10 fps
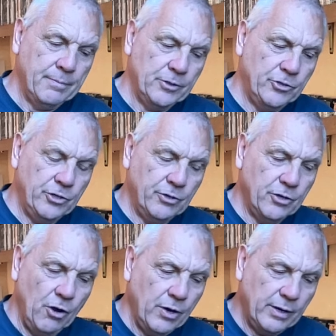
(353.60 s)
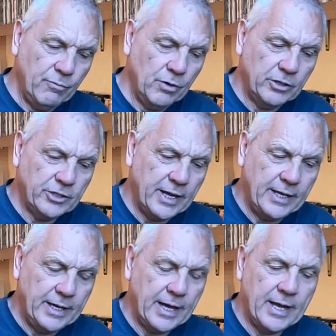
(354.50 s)
but you kind of want to
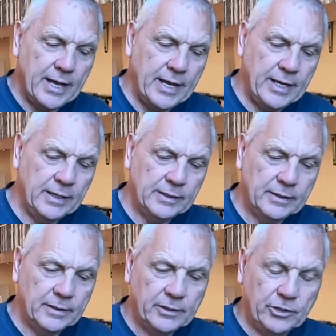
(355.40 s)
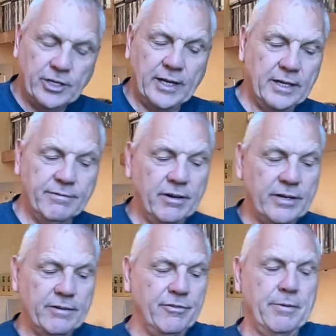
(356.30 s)
take a, you're taking a
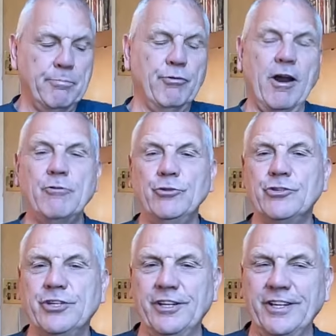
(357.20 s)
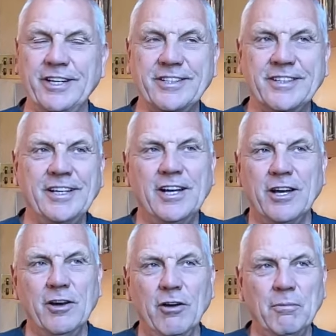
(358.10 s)
very different approach to this,
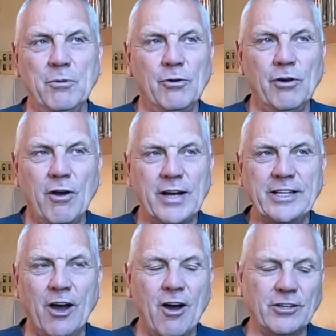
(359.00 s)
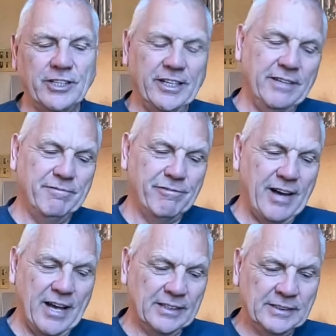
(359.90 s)
a lot more light-hearted, in
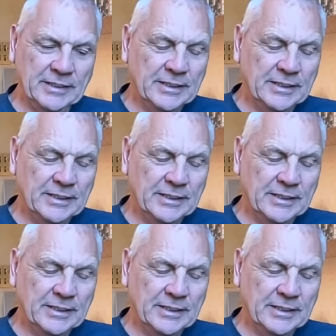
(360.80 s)
fact.